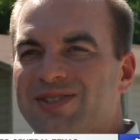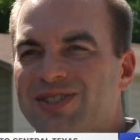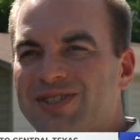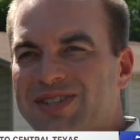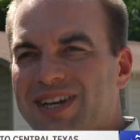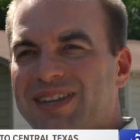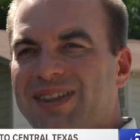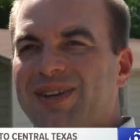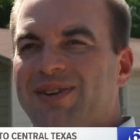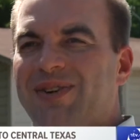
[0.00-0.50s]
just
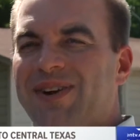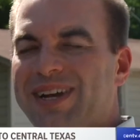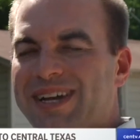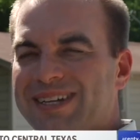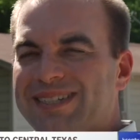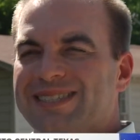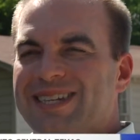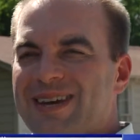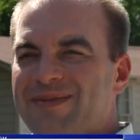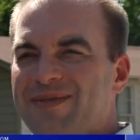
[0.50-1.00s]
like the
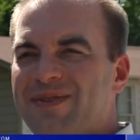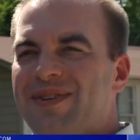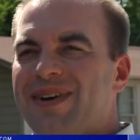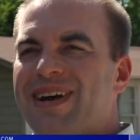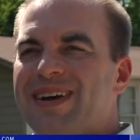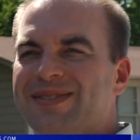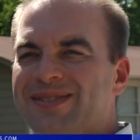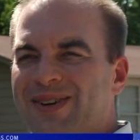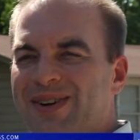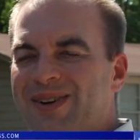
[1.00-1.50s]
crickets come in
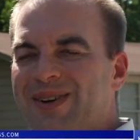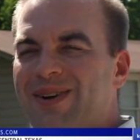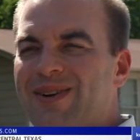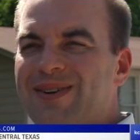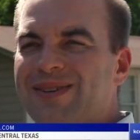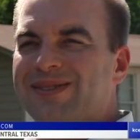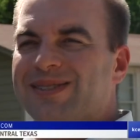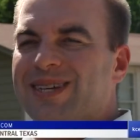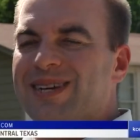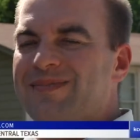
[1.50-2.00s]
waves, our
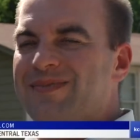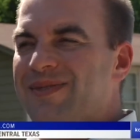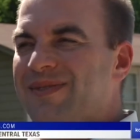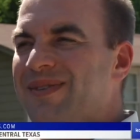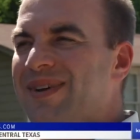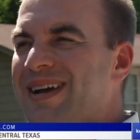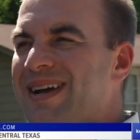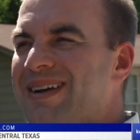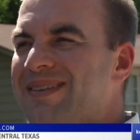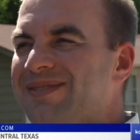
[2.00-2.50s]
calls come in
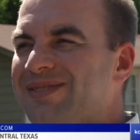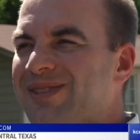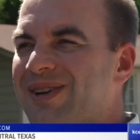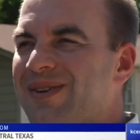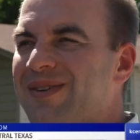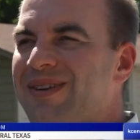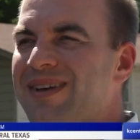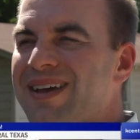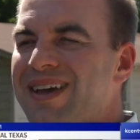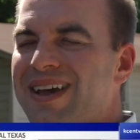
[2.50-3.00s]
waves. So,
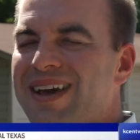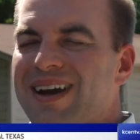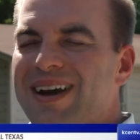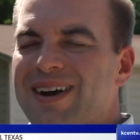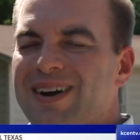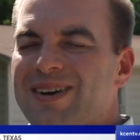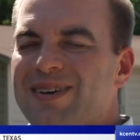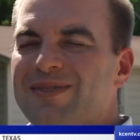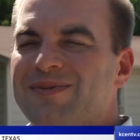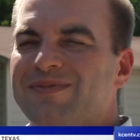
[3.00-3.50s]

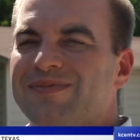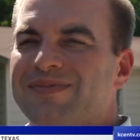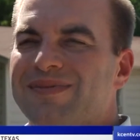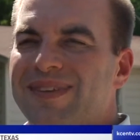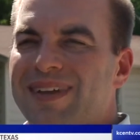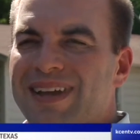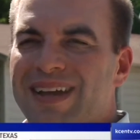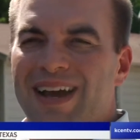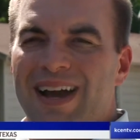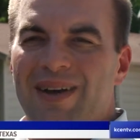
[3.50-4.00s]
um,
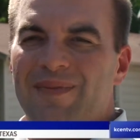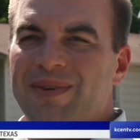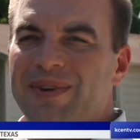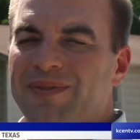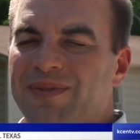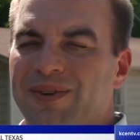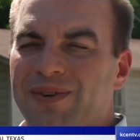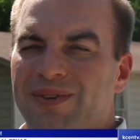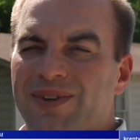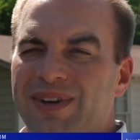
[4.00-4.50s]
I mean,
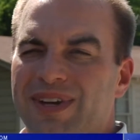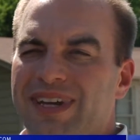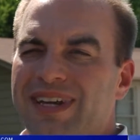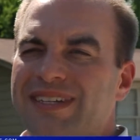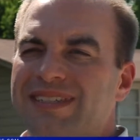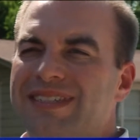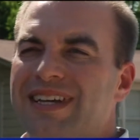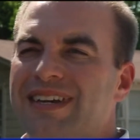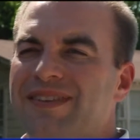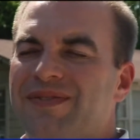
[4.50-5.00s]
we're looking at
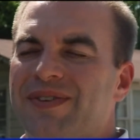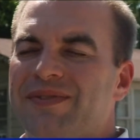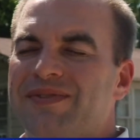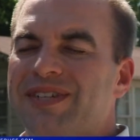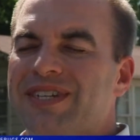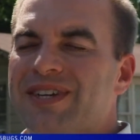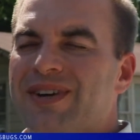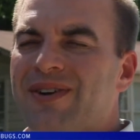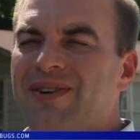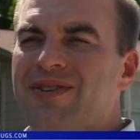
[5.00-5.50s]
10,
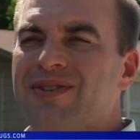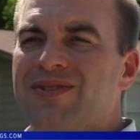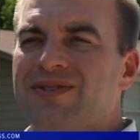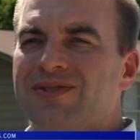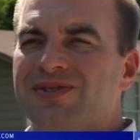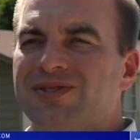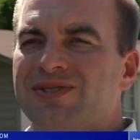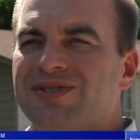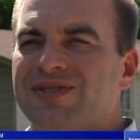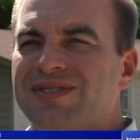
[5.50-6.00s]
15
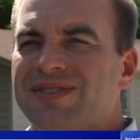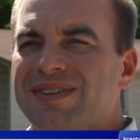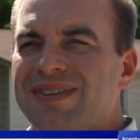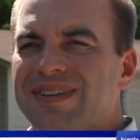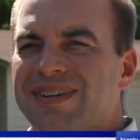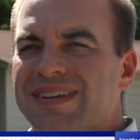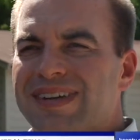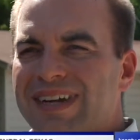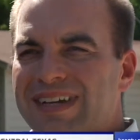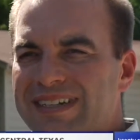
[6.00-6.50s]
calls
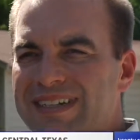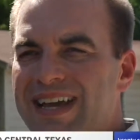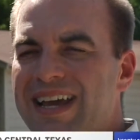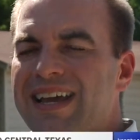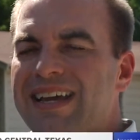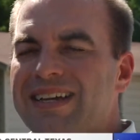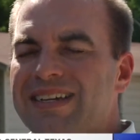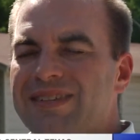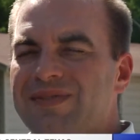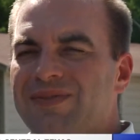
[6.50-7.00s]
a day